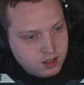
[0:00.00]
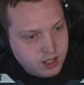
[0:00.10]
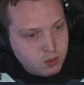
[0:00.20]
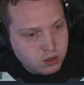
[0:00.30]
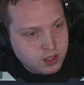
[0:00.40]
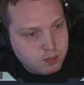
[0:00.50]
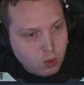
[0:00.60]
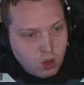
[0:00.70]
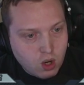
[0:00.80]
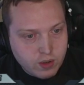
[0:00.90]
Said you wanted
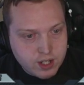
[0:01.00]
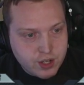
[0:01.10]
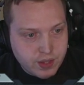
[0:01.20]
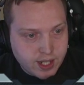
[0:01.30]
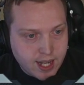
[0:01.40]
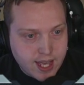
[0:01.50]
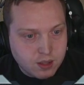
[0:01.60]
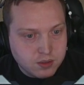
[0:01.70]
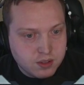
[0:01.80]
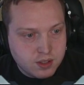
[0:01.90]
more orange in the
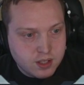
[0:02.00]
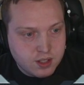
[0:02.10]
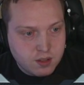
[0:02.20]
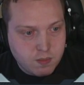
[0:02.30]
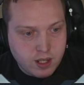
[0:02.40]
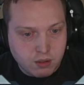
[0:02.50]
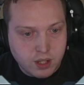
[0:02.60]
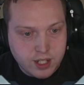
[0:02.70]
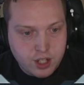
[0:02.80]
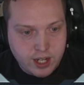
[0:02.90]
clouds. Is it just me, or
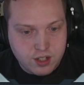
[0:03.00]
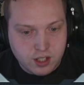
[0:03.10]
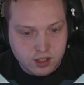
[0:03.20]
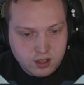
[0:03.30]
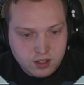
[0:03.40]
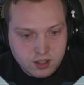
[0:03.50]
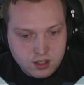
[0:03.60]
are they changing?